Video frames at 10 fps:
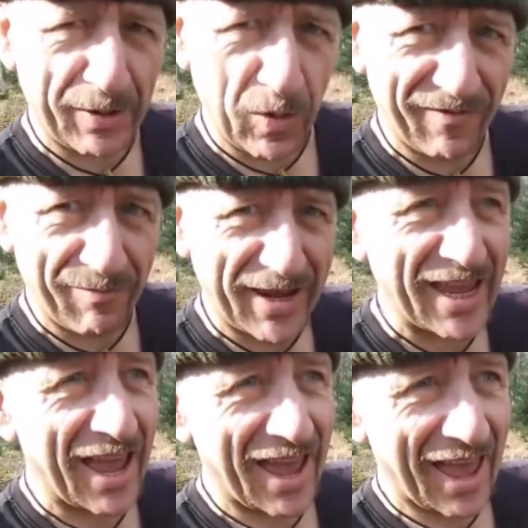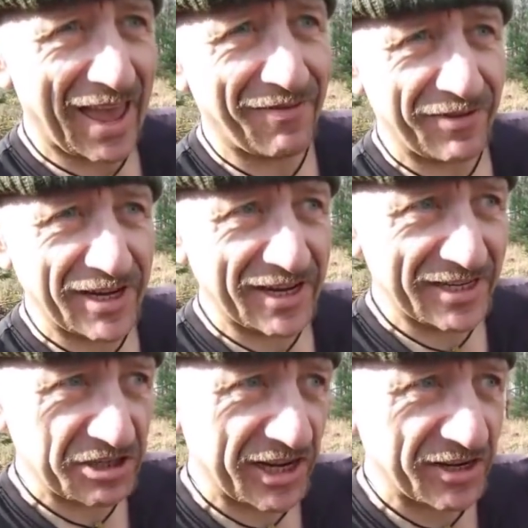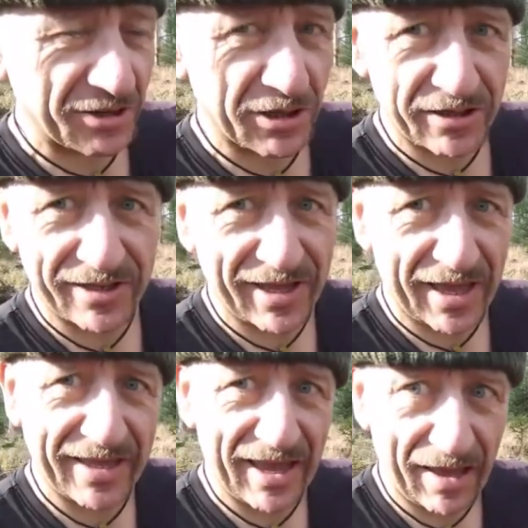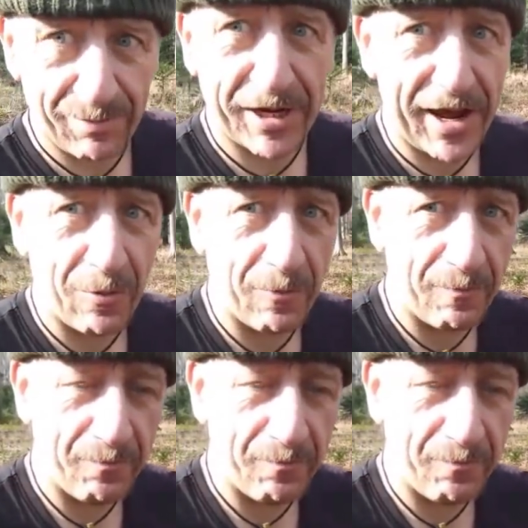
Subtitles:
been with me every single day I've been out.